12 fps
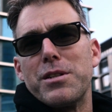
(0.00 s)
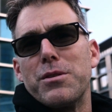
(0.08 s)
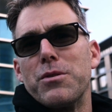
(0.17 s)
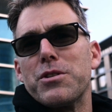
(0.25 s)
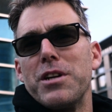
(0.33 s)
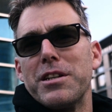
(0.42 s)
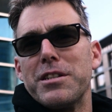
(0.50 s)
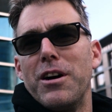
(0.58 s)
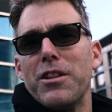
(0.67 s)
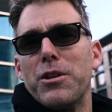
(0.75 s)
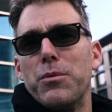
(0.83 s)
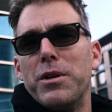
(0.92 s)
to shut
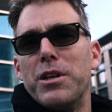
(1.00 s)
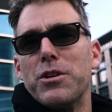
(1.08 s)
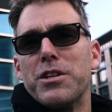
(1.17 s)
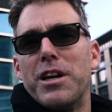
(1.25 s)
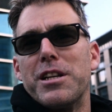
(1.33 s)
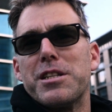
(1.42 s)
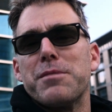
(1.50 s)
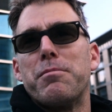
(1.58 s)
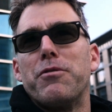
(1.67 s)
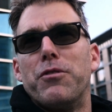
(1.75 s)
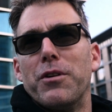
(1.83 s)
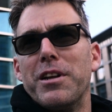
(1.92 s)
down the window shades
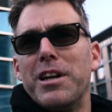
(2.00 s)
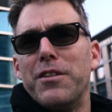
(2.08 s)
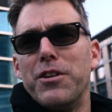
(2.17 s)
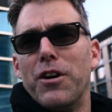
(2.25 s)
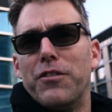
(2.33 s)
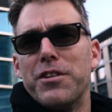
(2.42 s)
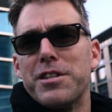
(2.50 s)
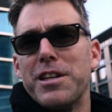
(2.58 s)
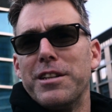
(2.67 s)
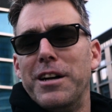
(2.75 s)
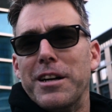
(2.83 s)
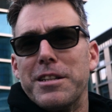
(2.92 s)
before they leave the office
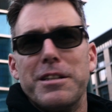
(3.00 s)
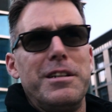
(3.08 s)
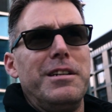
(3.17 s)
at night.